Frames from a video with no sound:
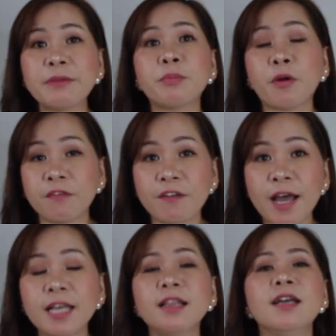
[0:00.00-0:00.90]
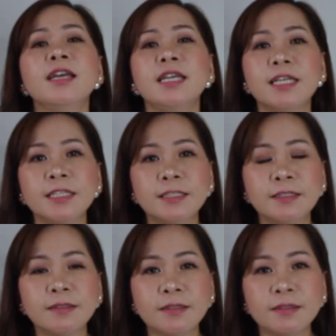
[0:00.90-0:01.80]
profile
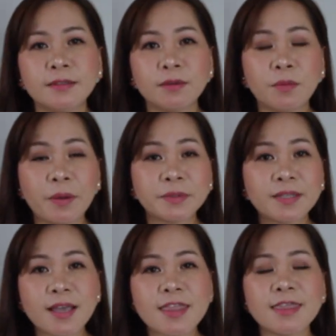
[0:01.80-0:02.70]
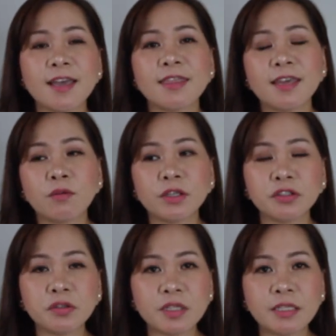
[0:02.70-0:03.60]
in the website. And then
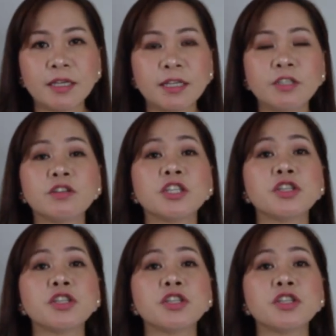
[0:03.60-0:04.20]
once you key in, you can